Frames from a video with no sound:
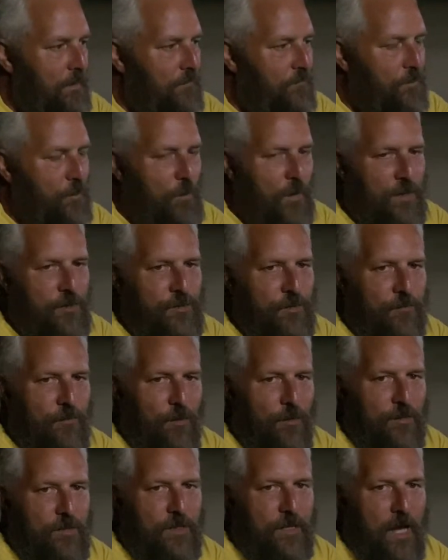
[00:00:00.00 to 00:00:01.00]
if you want your
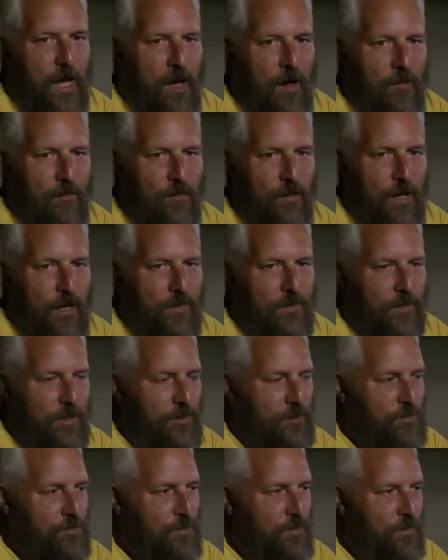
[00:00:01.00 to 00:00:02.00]
vote to count, I
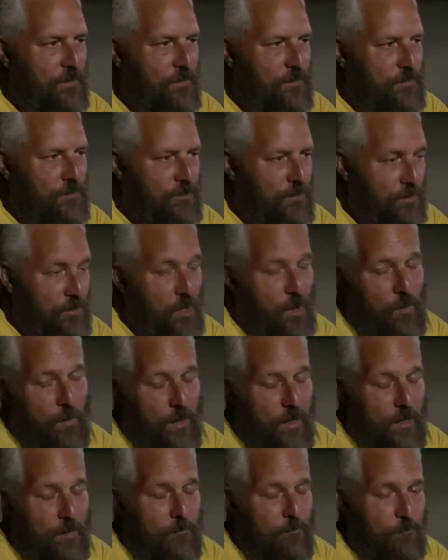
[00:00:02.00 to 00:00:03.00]
think you should go
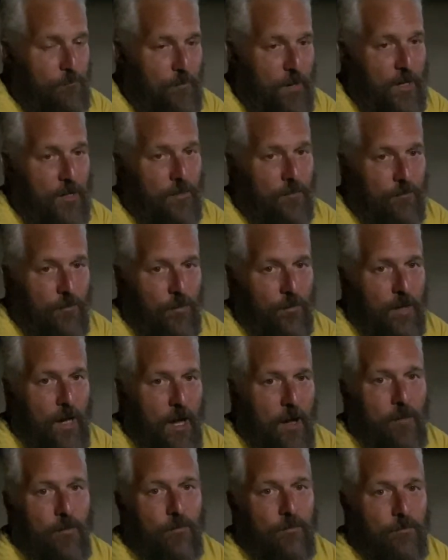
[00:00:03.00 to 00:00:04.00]
in and make your vote
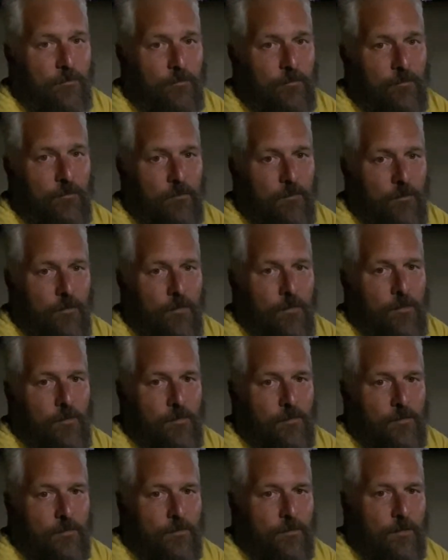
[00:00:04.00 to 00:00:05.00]
count.
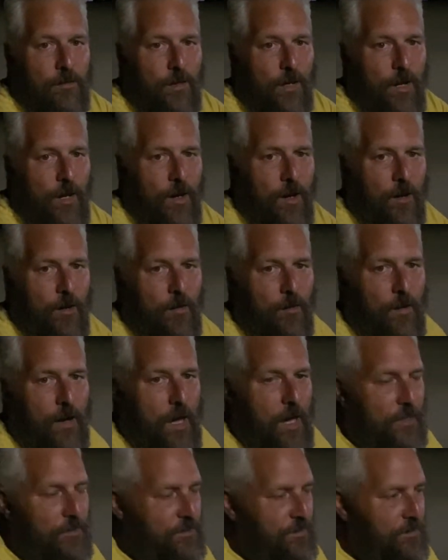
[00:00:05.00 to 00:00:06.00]

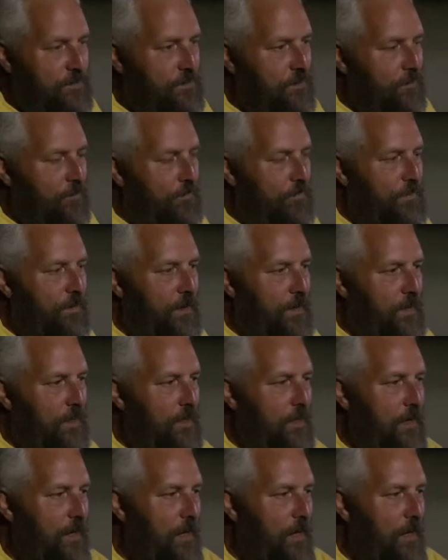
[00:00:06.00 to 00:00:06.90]
I just don't think.